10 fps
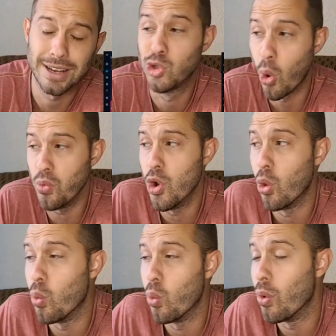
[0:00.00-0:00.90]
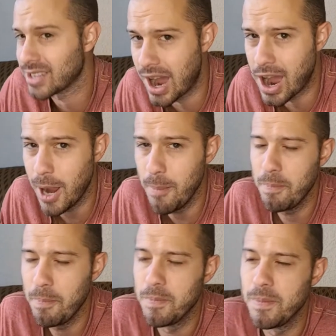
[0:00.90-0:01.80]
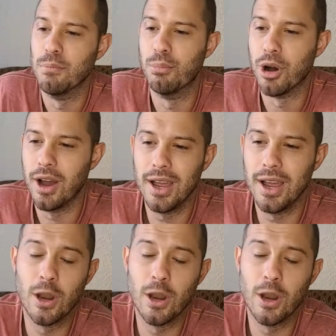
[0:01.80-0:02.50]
I don't know what time, but